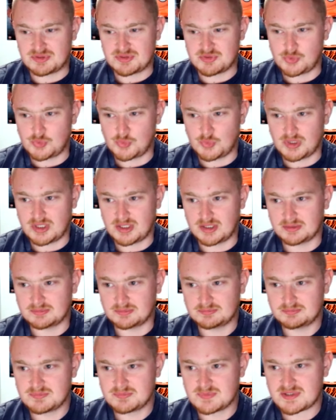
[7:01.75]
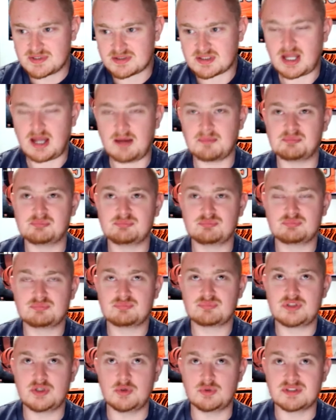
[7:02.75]
to stop
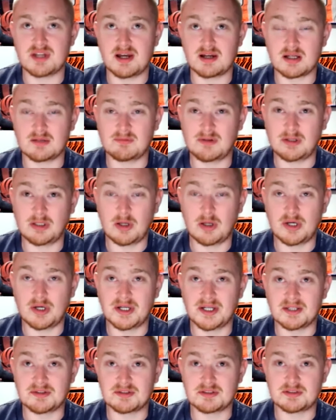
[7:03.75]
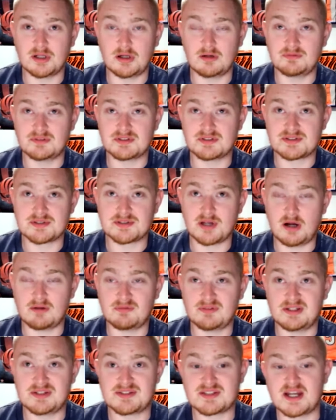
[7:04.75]
Tua Tagovailoa and the Dolphins
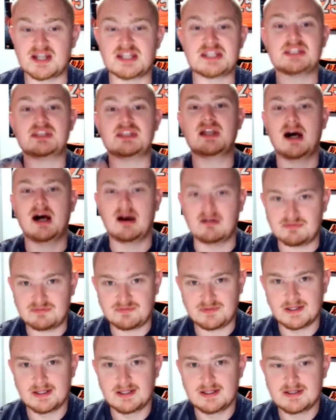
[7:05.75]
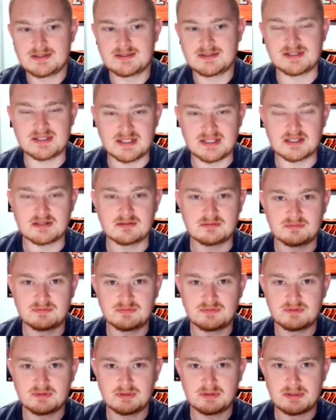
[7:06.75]
offense enough to
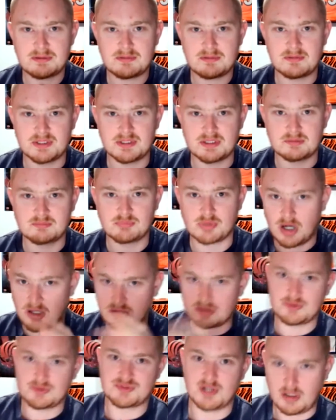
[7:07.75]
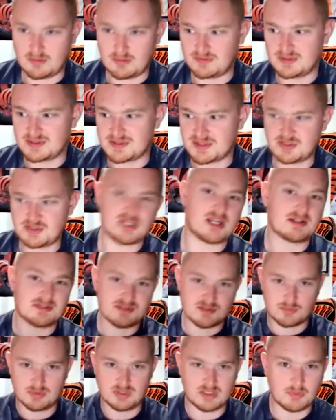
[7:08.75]
give the Broncos offense a chance
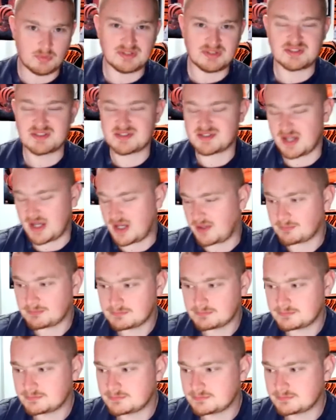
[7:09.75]
to really win this game.